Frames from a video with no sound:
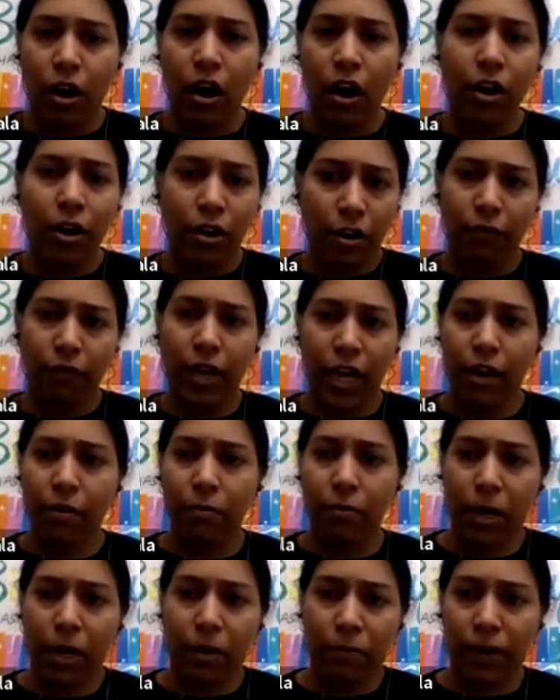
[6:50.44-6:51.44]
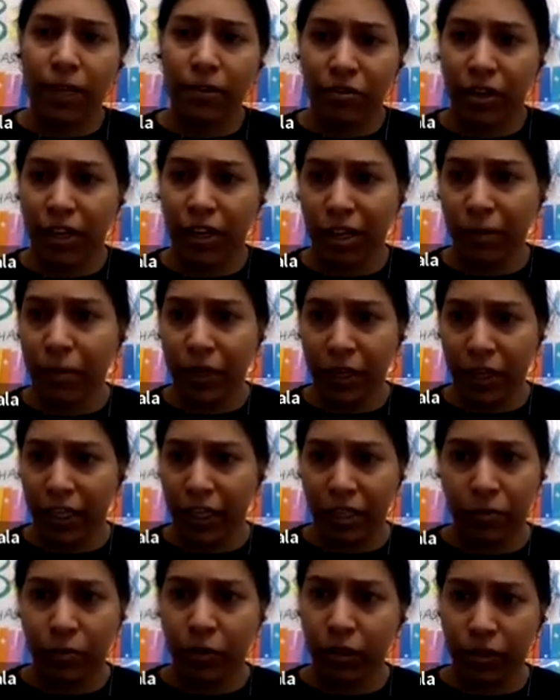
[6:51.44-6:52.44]
Or we have advanced NLP
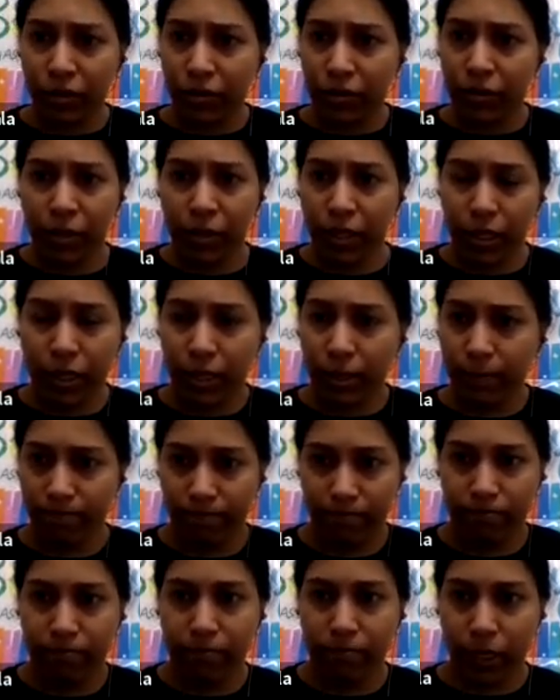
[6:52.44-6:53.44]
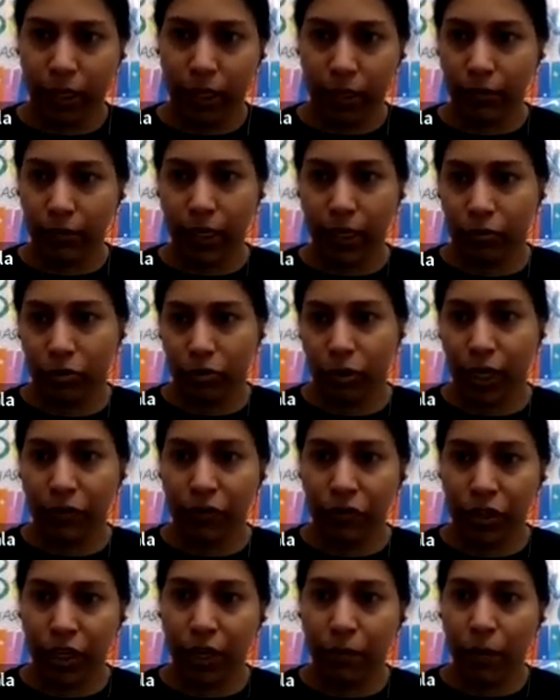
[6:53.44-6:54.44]
textbooks like
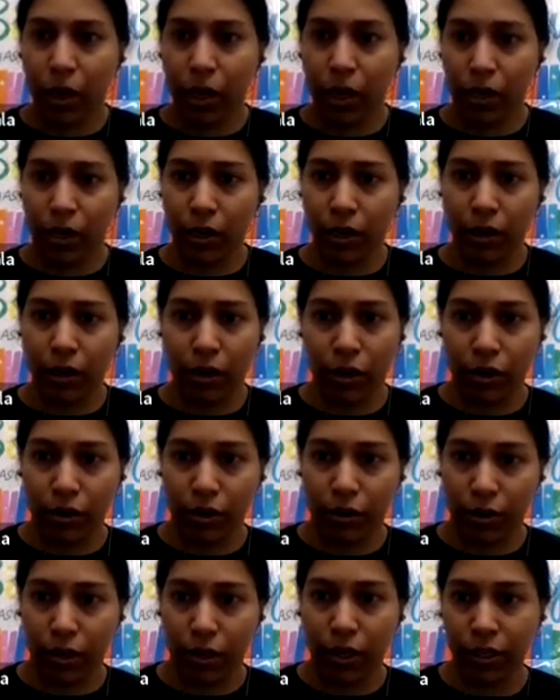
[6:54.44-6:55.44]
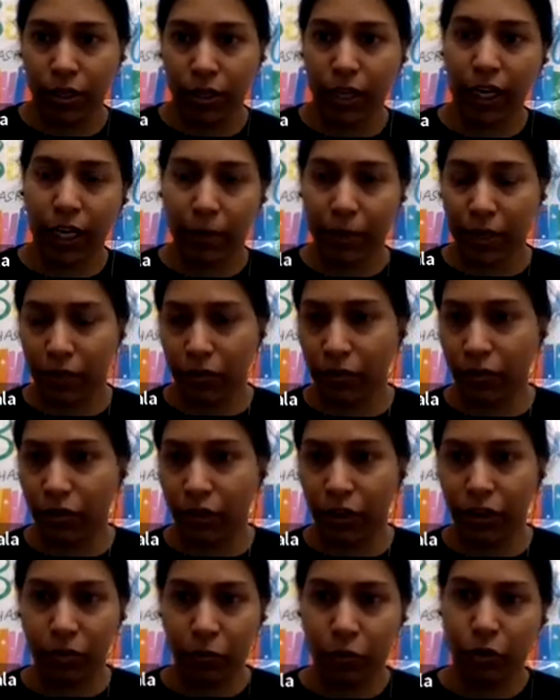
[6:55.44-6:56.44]
Jurafsky and Martin, or Jacob
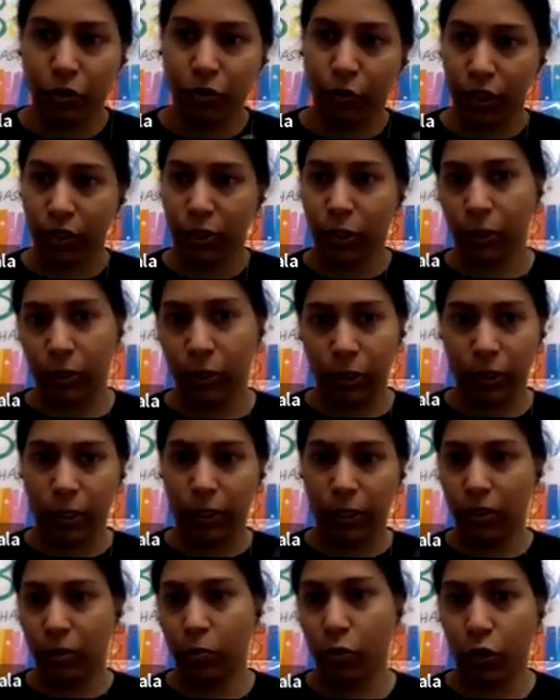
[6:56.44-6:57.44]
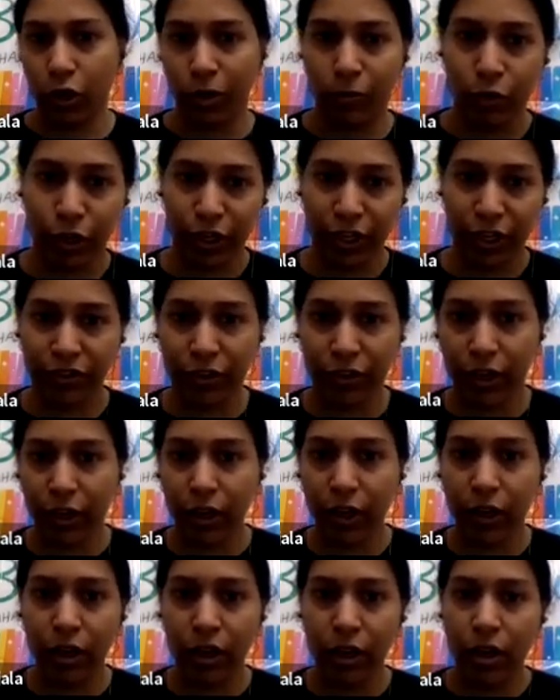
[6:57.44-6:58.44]
Eisenstein's book, which he spoke about
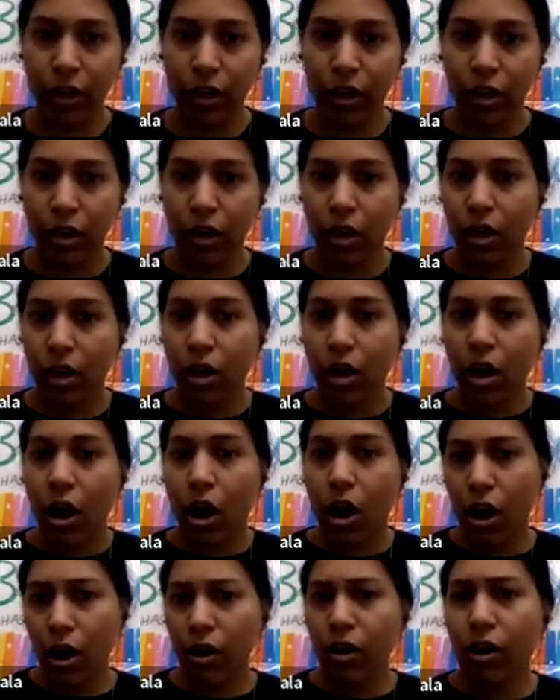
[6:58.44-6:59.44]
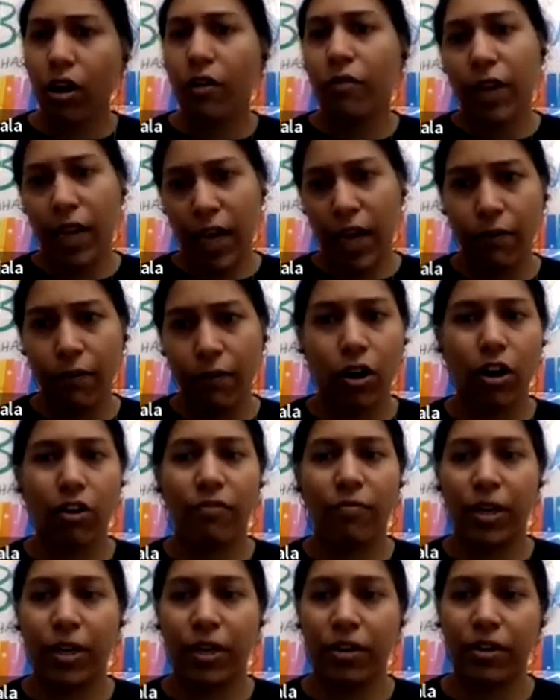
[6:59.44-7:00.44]
yesterday. Or we have a lot
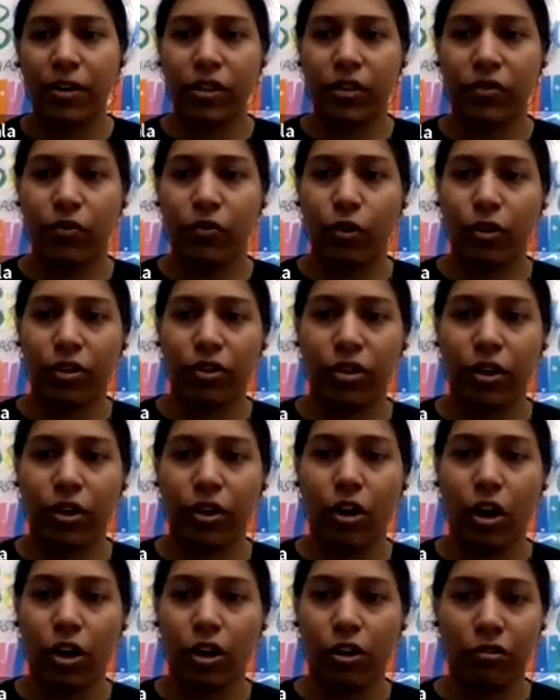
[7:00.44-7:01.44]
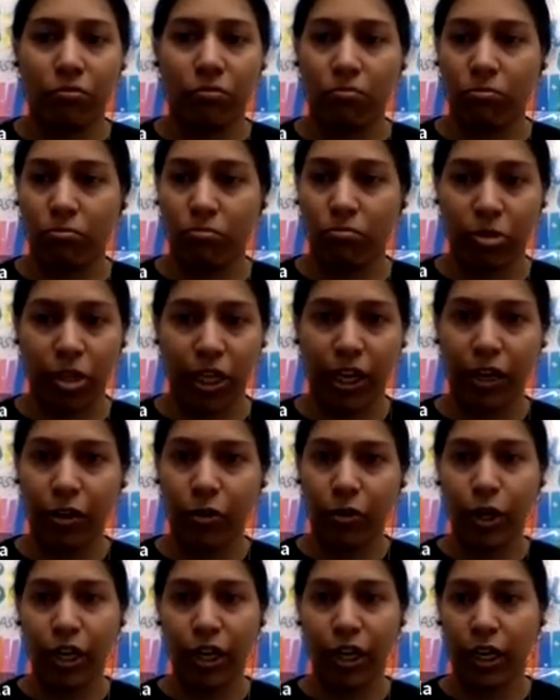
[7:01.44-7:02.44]
of materials focusing on, say,
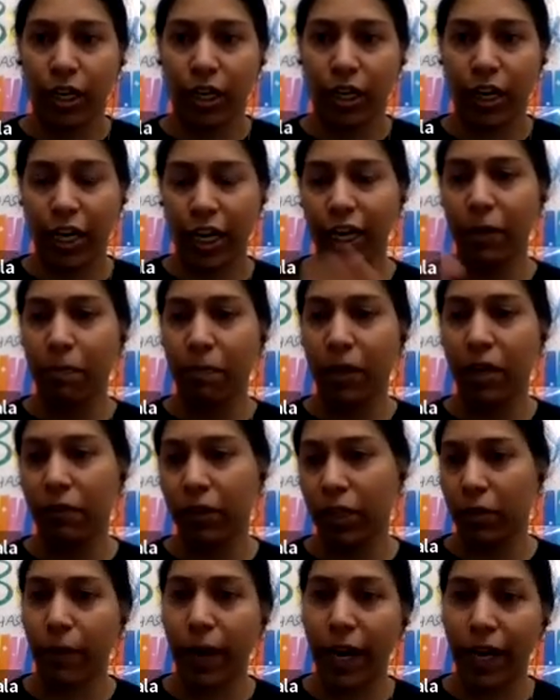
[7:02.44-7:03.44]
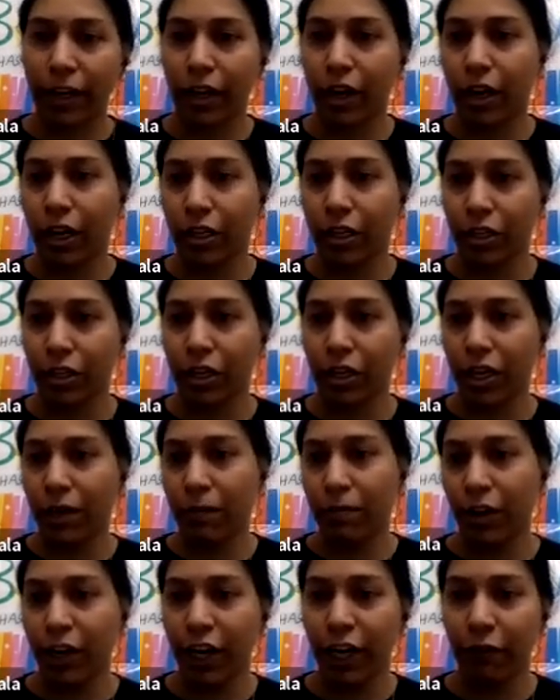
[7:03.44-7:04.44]
doing NLP with PyTorch or
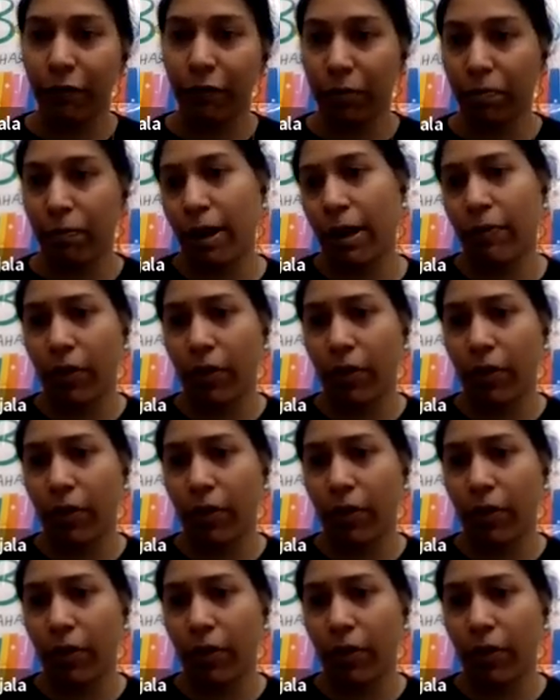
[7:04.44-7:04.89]
deep learning with